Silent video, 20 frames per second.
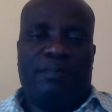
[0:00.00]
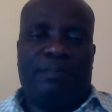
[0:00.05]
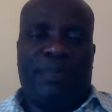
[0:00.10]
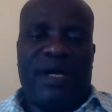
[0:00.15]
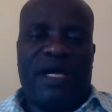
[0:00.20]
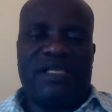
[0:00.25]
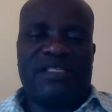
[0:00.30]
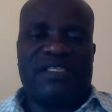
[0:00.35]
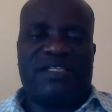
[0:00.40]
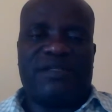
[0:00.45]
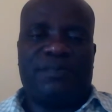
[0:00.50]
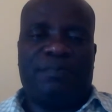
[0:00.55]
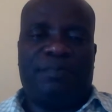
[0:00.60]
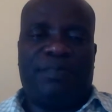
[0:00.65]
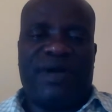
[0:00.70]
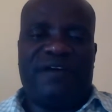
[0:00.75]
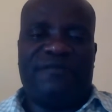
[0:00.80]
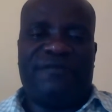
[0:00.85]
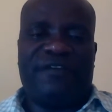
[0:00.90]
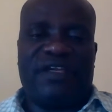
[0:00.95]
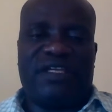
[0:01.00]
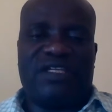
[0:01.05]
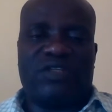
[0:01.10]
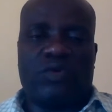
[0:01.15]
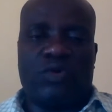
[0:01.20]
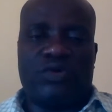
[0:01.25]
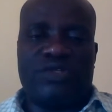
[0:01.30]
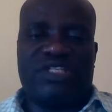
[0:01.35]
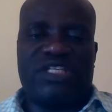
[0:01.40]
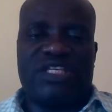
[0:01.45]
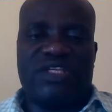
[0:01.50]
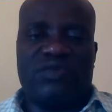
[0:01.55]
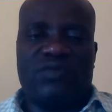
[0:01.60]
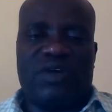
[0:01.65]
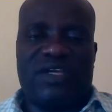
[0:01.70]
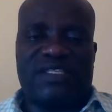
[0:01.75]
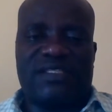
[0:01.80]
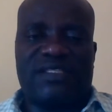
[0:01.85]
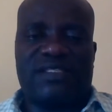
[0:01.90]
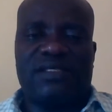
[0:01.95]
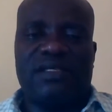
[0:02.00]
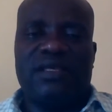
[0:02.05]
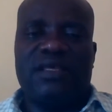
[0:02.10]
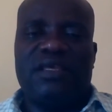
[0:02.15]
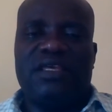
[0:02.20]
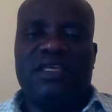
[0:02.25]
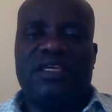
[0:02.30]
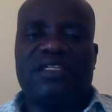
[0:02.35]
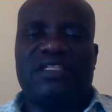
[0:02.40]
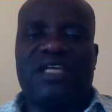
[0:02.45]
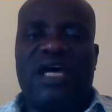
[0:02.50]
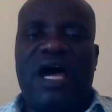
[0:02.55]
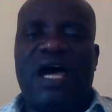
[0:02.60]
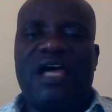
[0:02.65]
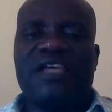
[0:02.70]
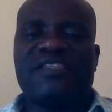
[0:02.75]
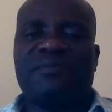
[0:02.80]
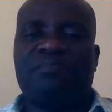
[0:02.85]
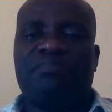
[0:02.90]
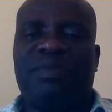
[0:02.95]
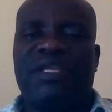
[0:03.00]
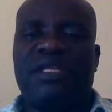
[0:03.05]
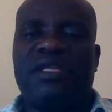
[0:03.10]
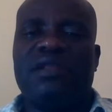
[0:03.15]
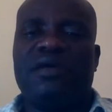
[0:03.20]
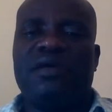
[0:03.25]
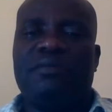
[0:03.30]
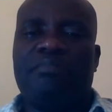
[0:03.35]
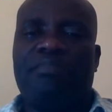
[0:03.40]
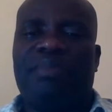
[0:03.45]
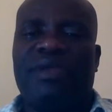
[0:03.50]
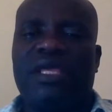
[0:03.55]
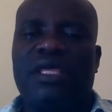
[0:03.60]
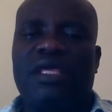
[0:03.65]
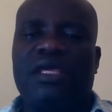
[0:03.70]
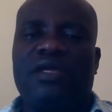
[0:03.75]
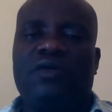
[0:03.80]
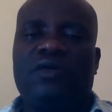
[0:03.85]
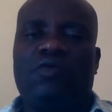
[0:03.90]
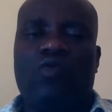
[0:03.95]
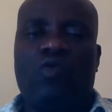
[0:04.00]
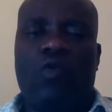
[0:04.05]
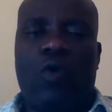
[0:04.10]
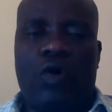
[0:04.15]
past perfect continuous. It has been being